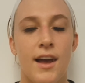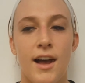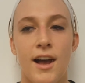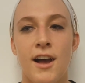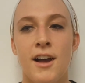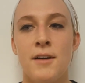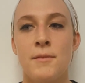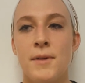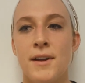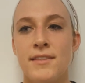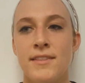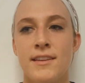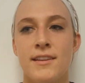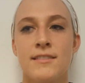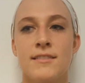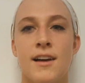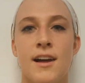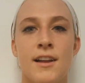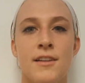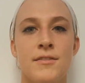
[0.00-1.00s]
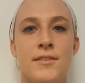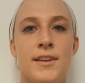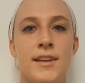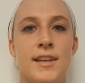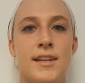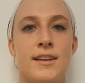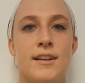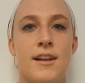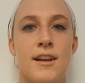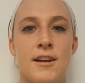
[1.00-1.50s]
Um, I think a lot of
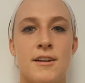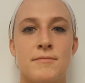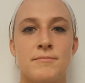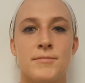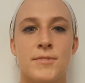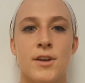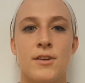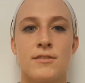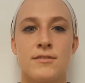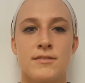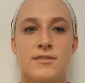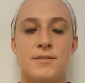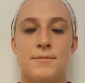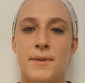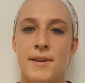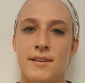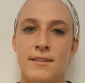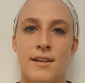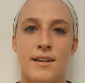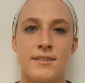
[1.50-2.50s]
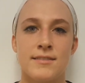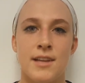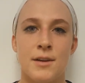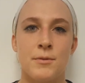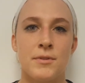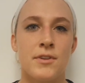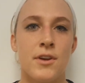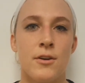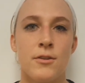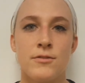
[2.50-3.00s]
it um, goes to spending a lot of time
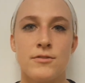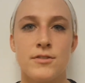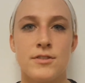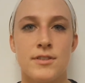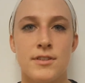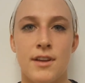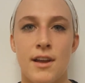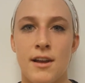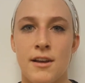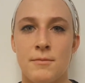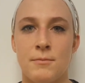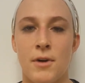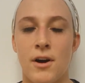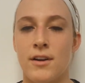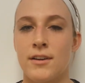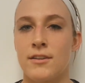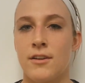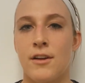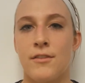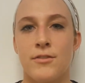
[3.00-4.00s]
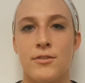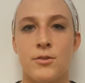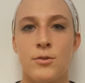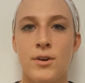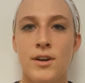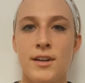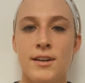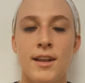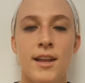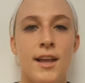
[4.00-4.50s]
with coach um, on and off the
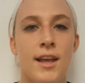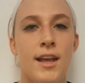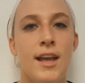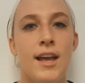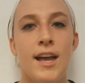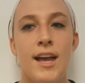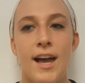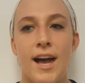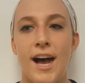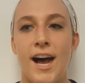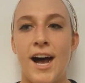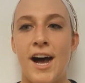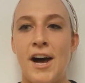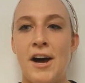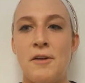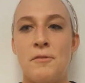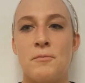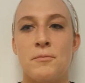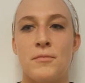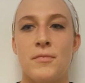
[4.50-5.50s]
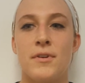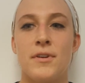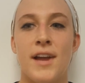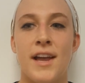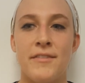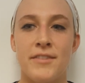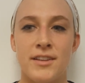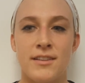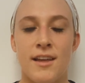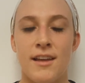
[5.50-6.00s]
court, um,
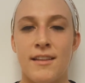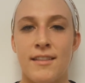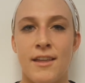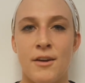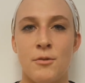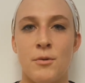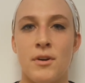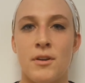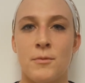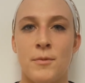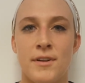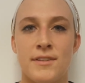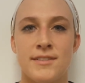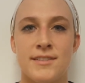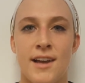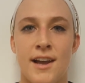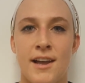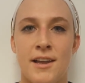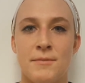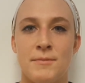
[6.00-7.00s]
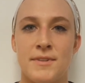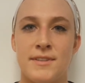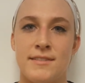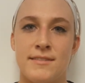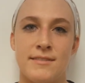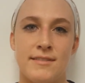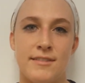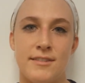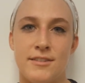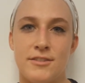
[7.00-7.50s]
having a lot of that one-on-one time
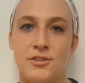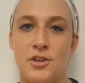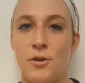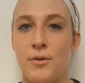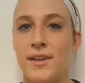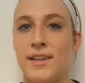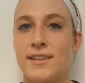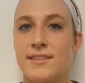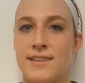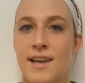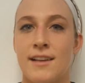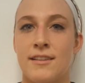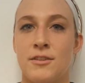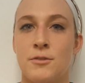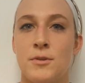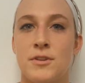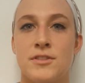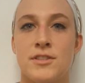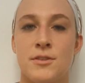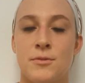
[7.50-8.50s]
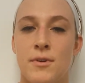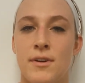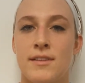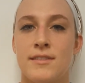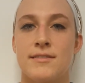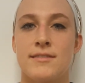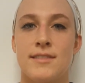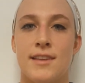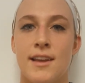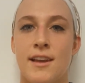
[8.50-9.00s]
and knowing exactly what she
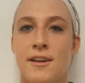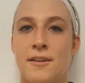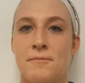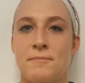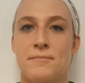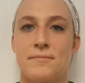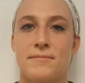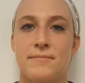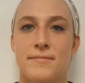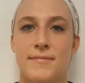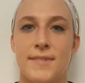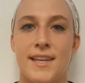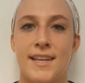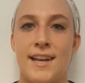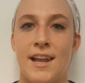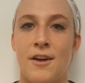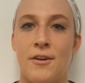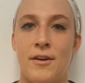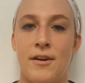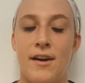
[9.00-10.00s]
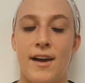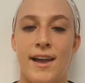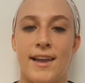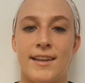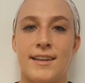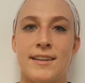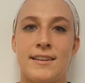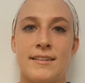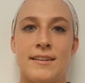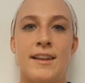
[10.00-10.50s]
wants um, and how I
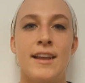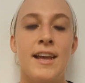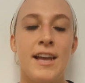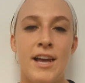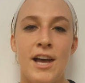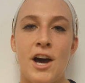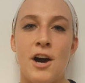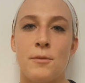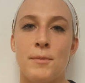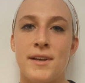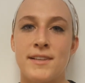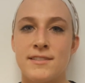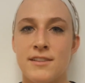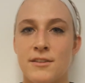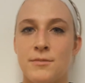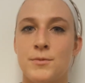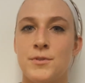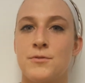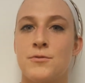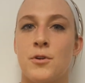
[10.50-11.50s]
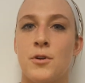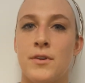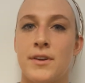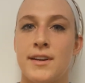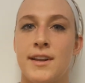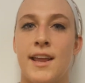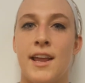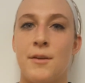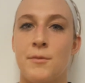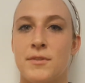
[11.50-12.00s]
can help myself move
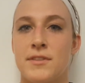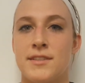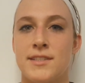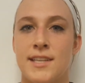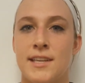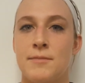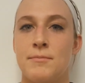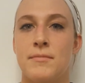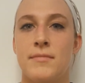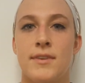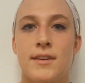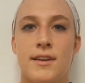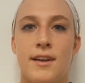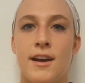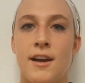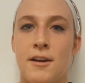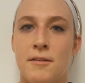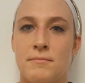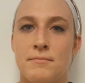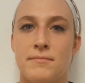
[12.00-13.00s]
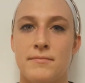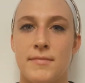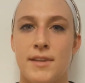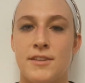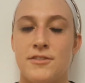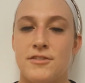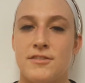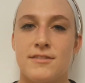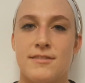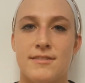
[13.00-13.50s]
forward and with the team. Um,
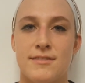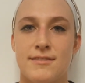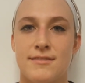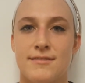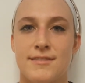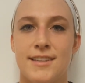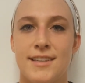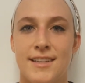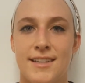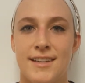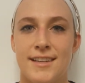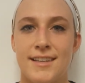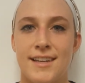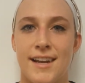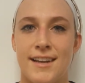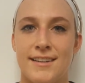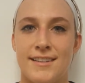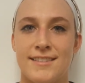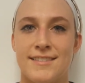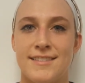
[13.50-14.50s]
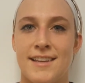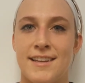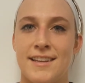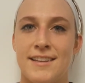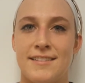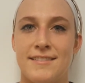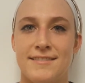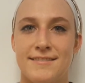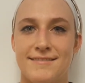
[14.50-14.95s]
it's just kind of set in.